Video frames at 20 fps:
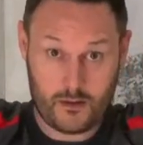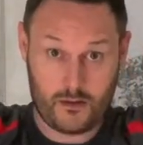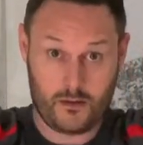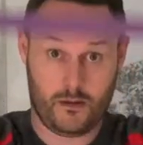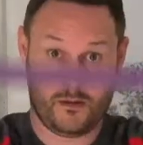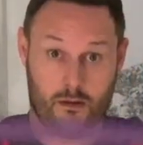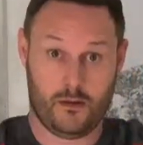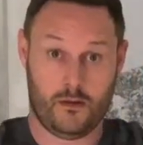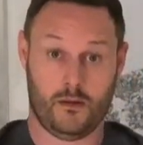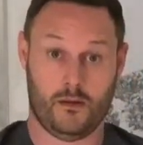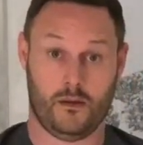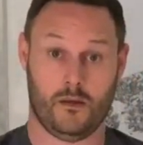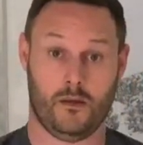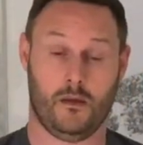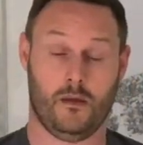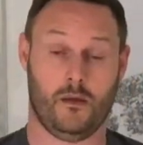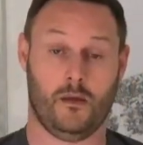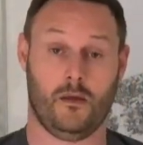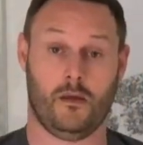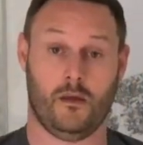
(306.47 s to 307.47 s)

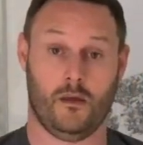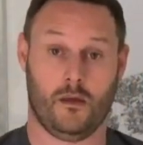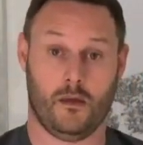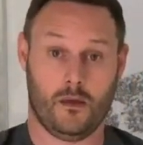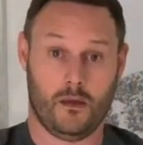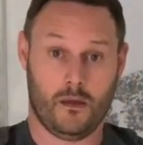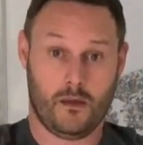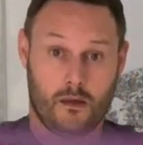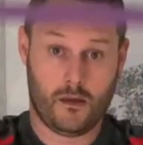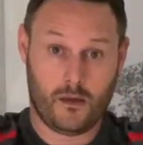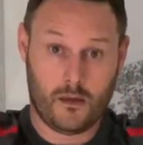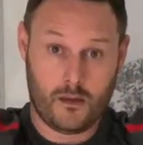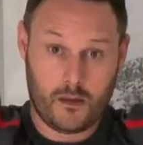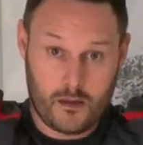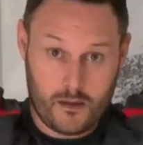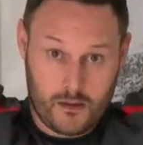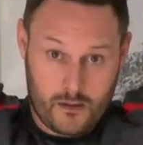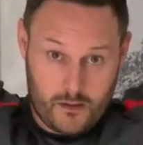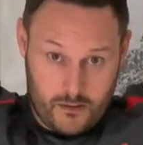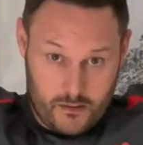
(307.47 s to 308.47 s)

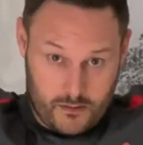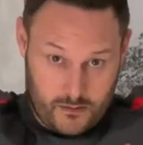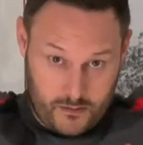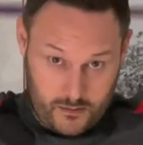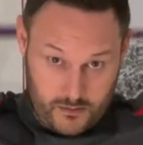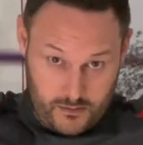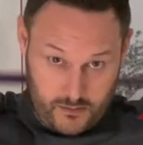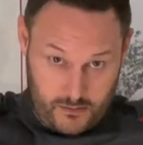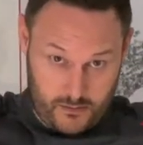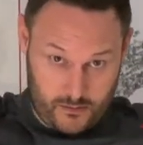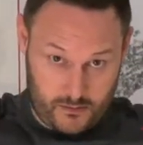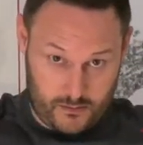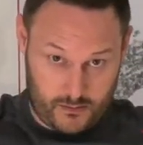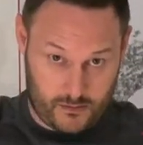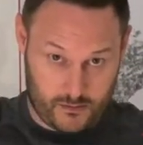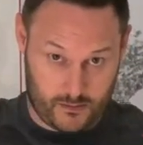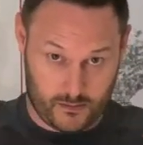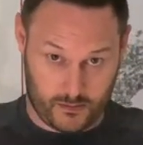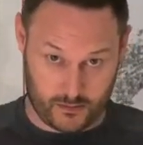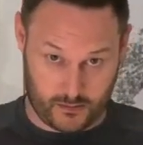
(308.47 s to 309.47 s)

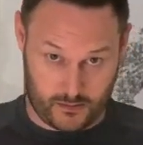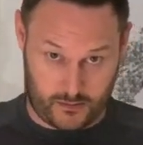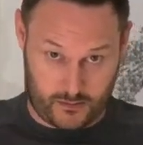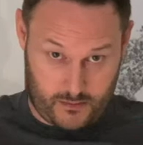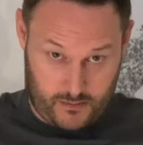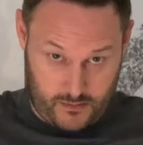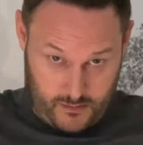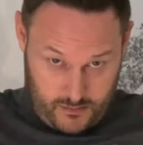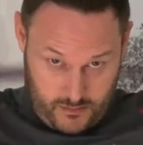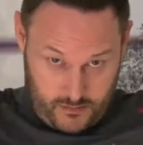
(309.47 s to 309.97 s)
Nothing is said.